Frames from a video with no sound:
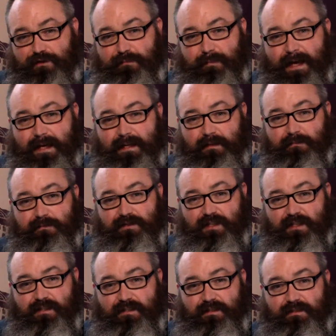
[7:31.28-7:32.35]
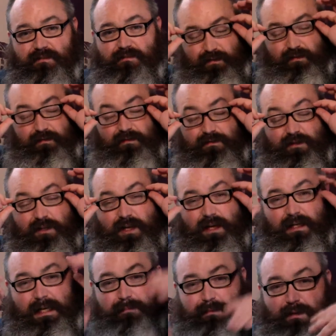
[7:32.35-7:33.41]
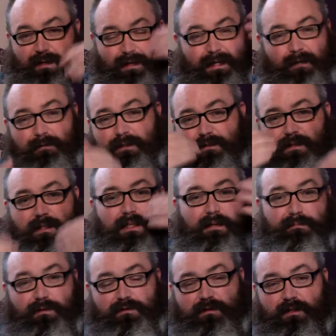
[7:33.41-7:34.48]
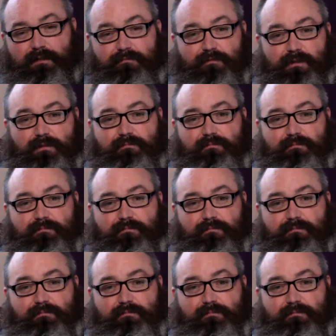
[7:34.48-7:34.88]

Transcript: Man, he was in. So yeah, keep an eye out, he's going to keep on delivering.